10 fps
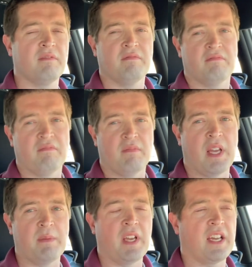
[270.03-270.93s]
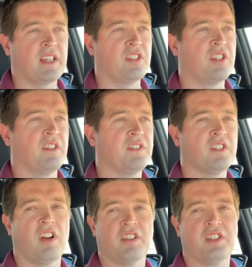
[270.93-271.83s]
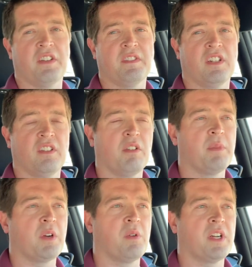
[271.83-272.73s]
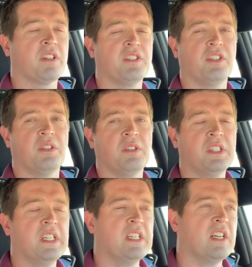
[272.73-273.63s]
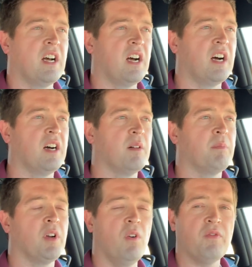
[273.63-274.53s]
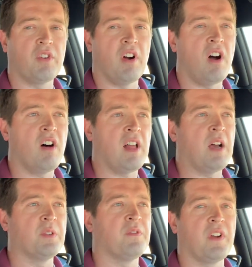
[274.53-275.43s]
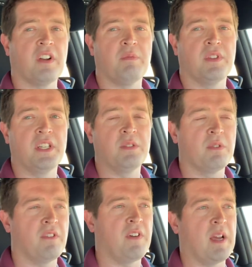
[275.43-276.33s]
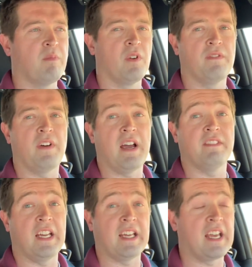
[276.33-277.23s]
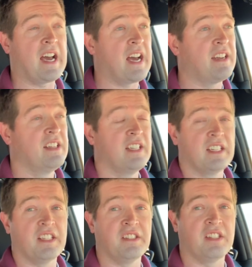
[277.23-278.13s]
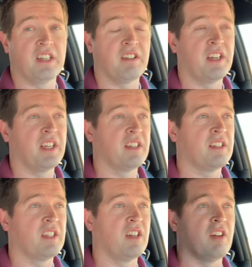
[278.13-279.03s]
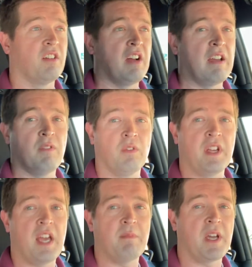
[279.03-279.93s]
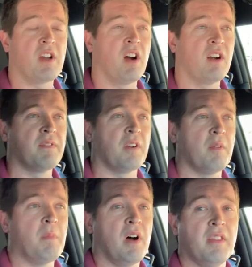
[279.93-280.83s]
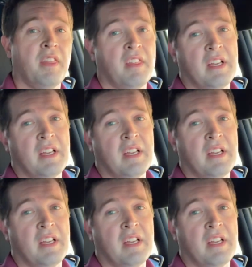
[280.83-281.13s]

Maybe I can start shifting a little bit quicker too. But overall, I was very pleased with the 5.5 that I got, considering, you know, I've only had my car for a month.